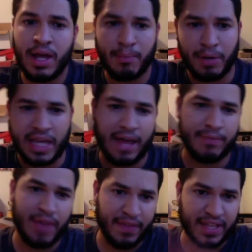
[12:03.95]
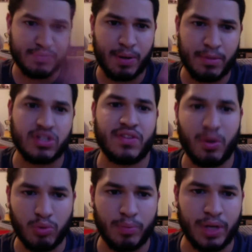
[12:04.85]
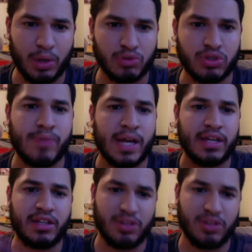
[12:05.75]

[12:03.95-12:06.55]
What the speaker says: But yeah, that's pretty much it. There will be a loser's bracket.